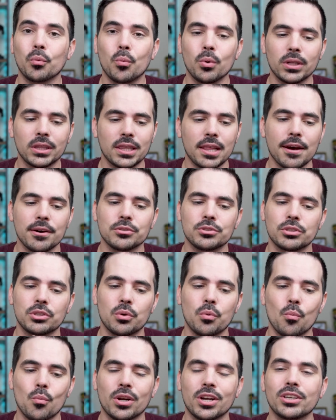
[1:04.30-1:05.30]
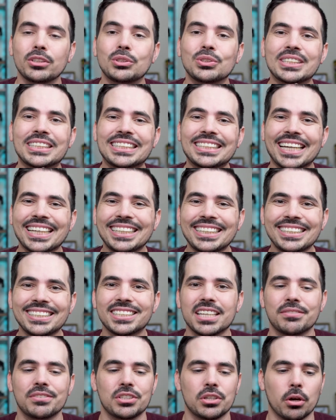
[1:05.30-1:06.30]

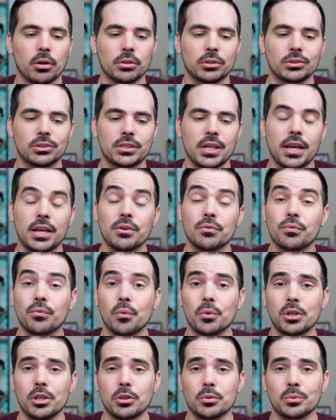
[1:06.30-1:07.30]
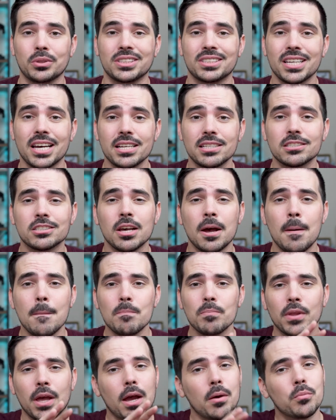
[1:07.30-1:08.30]
$1,197.43.
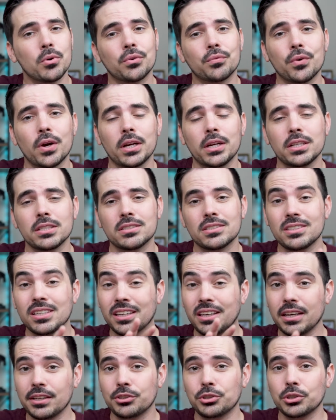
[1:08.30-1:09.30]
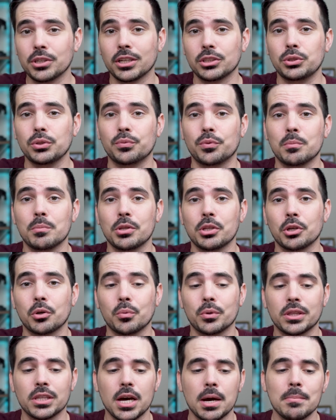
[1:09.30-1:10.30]
M1 Finance, in case you're not too familiar
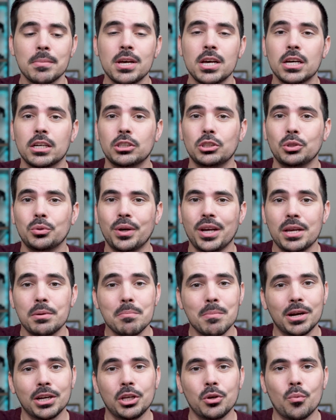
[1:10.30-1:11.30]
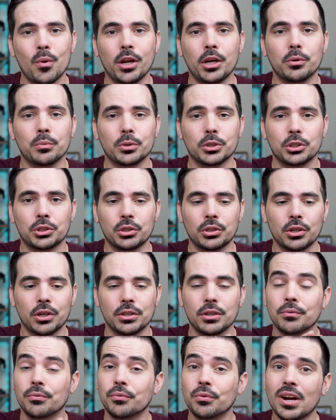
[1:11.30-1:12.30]
with them, do a money weighted return
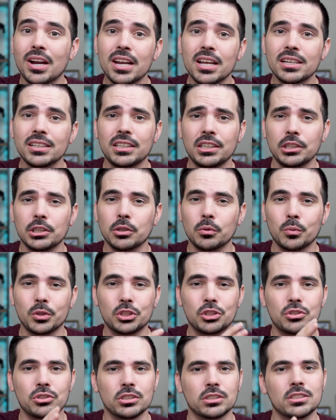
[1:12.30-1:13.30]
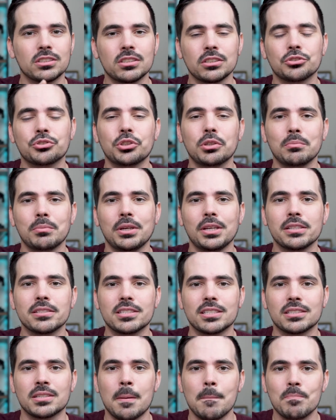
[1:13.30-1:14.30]
on the front end here, which just essentially means
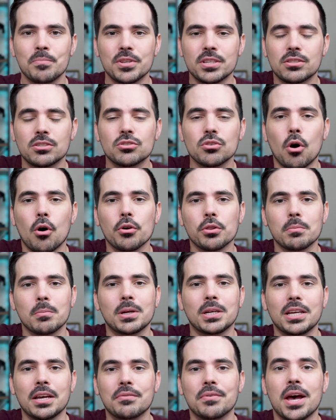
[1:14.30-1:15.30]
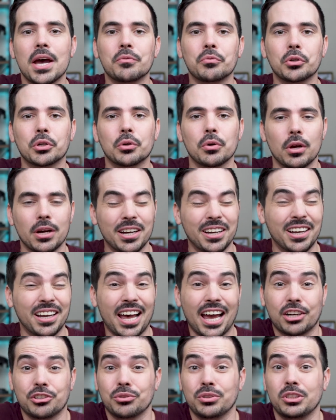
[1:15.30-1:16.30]
is this is all the money I've ever
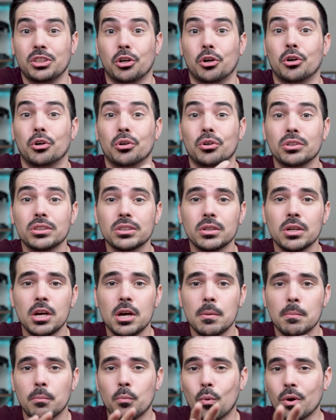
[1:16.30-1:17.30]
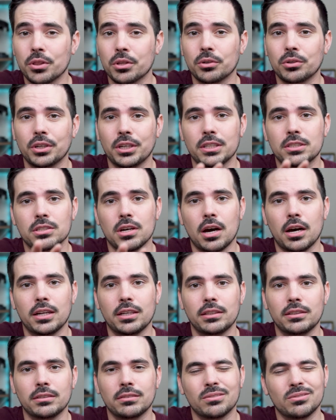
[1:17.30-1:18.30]
actually earned, whether it's
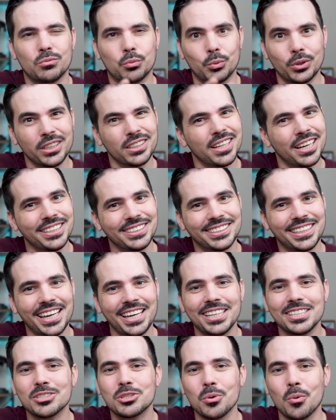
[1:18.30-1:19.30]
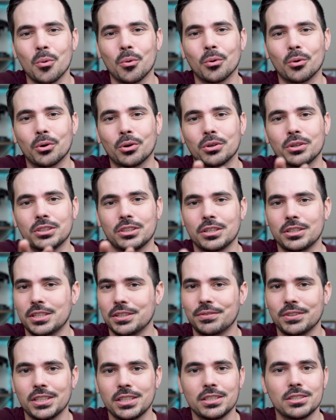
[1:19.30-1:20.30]
unrealized gains or
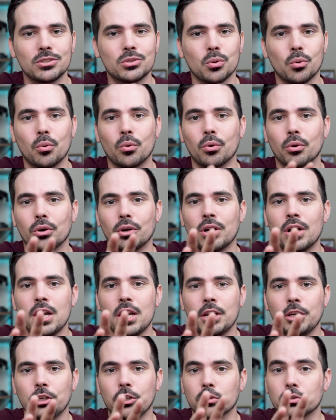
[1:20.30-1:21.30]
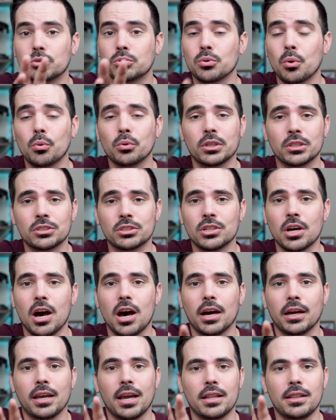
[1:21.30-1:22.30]
dividends or sold a
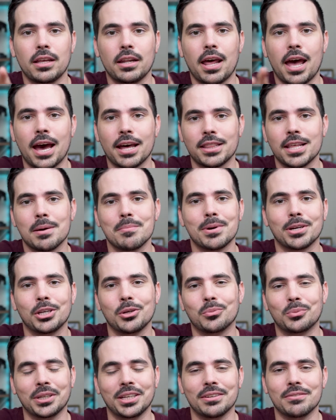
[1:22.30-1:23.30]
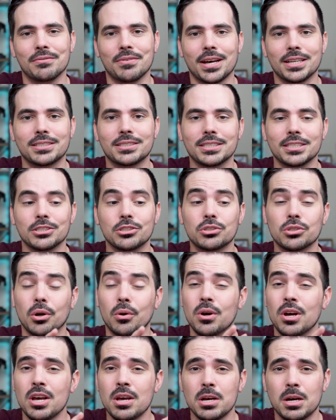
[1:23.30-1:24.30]
stock and then had that money reinvested.
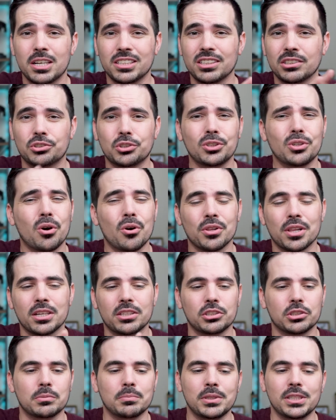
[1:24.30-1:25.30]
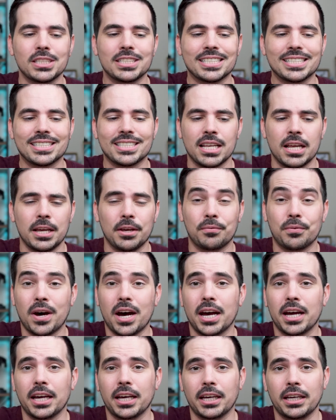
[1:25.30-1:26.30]
So essentially all that just means is if
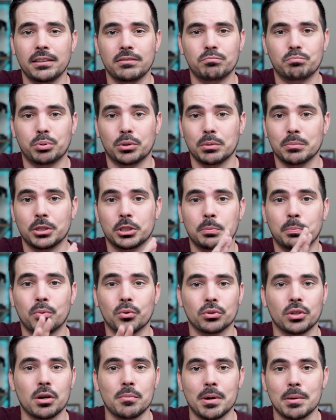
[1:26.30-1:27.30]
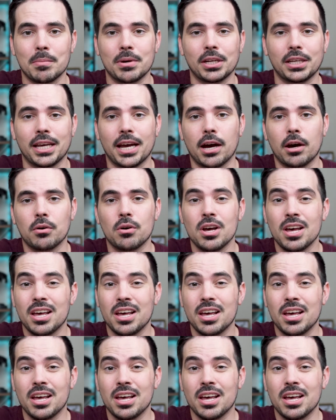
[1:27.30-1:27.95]
I pretty much pulled all my money out,